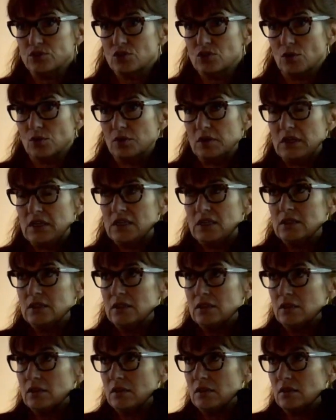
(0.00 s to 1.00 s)
So
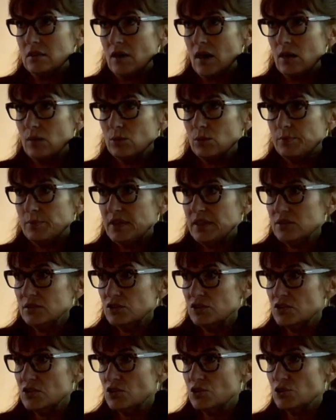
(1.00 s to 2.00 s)
I would be
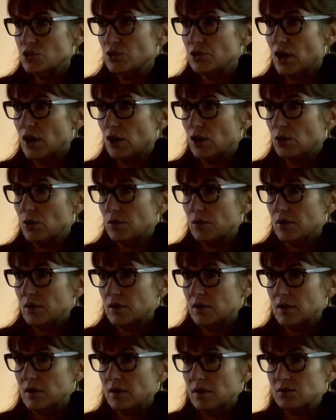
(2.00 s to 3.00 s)
interested to know,
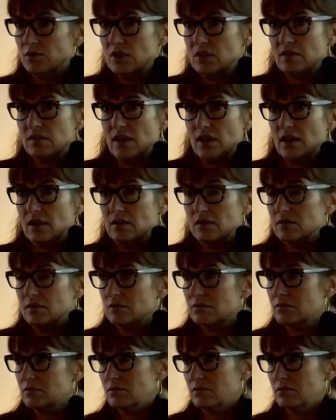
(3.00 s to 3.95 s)
did they